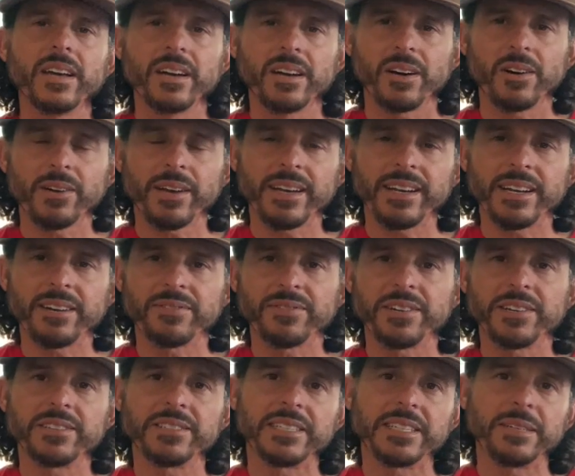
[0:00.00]
Okay, now for
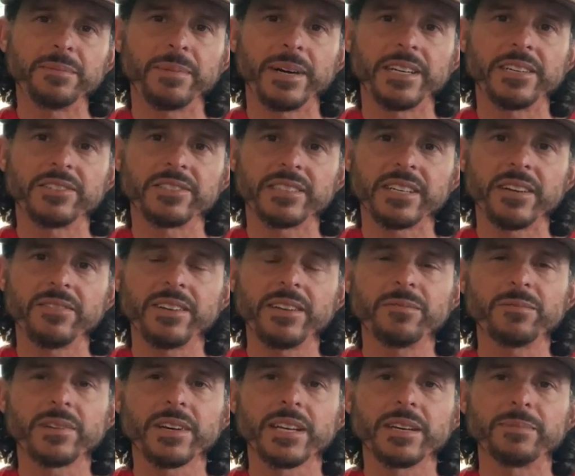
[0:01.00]
your D minor 7,
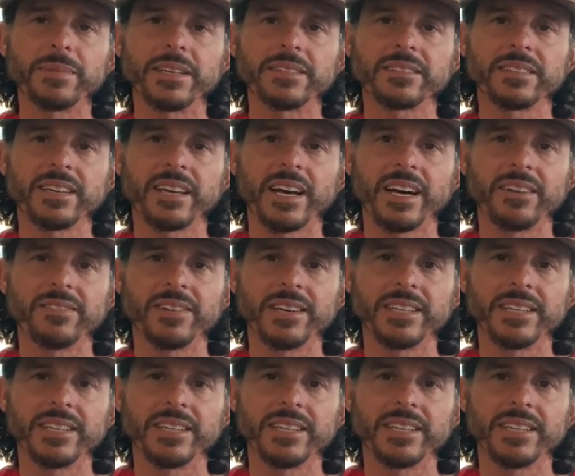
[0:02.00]
we're gonna basically have a